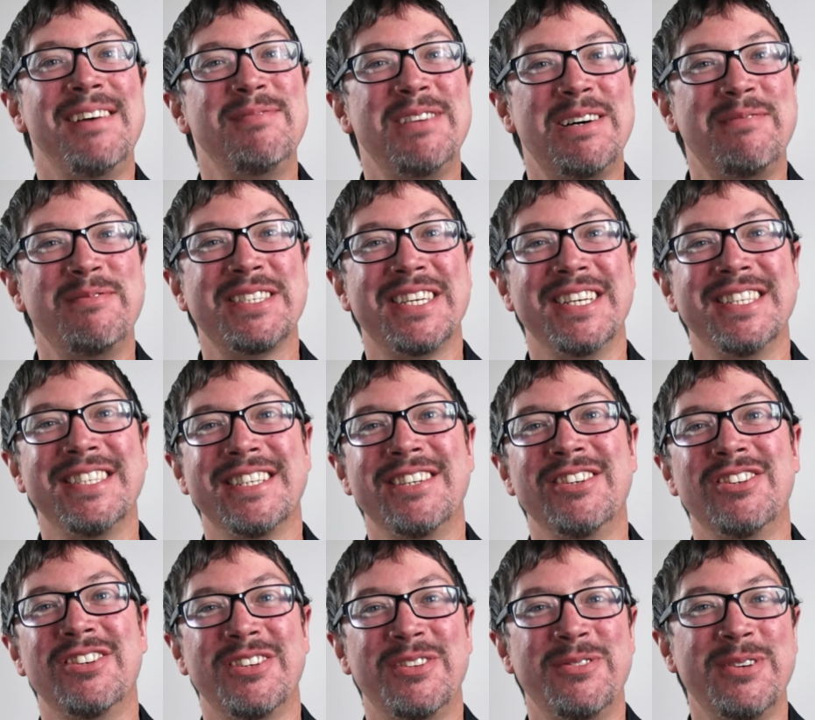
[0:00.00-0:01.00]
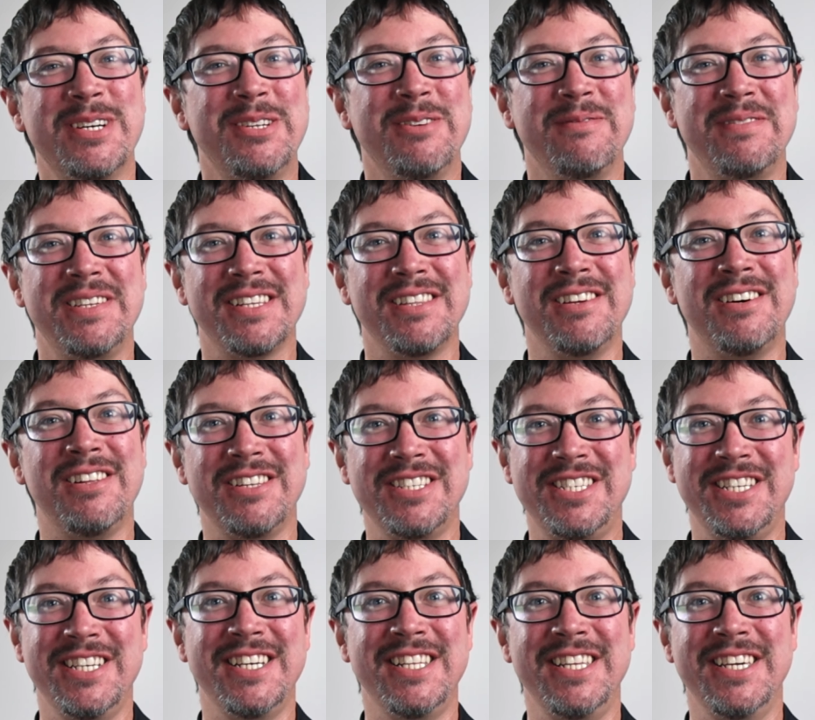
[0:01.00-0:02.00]
I'm Thomas Kinsinger, Director of
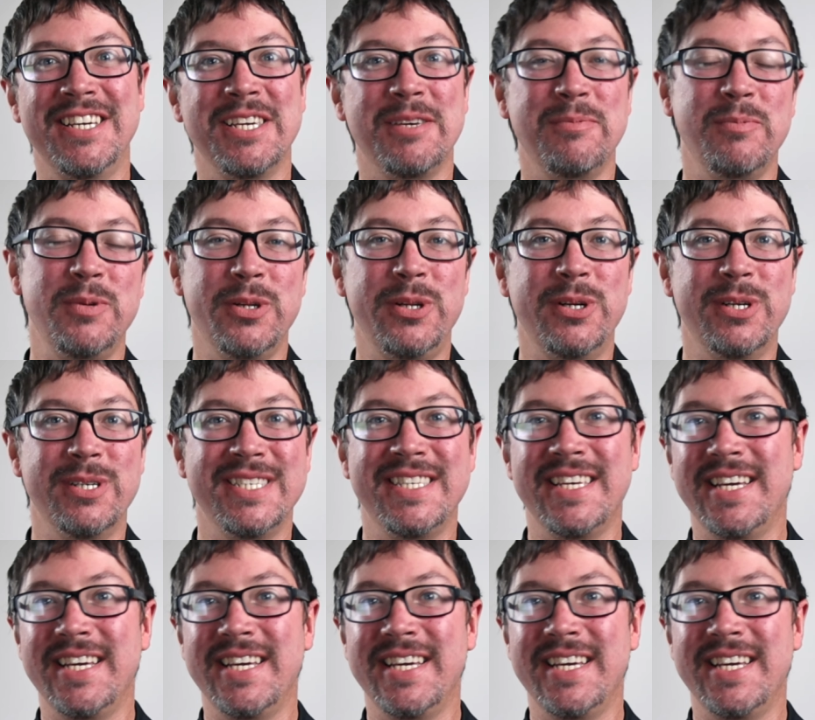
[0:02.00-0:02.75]
Technology at EN Computers,